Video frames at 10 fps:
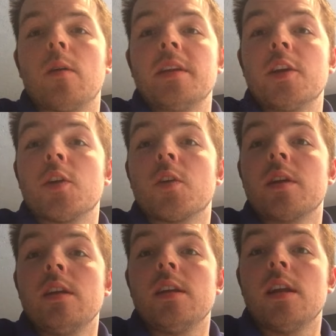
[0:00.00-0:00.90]

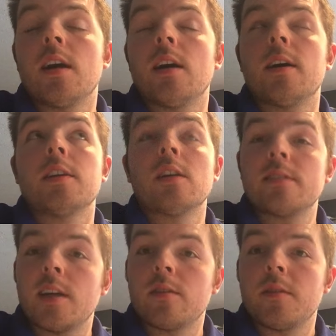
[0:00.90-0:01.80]
near
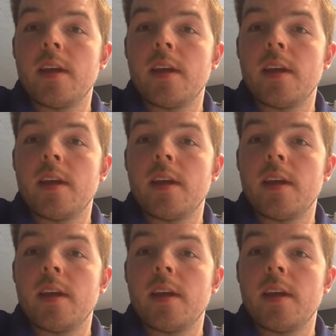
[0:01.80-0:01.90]
Youngstown,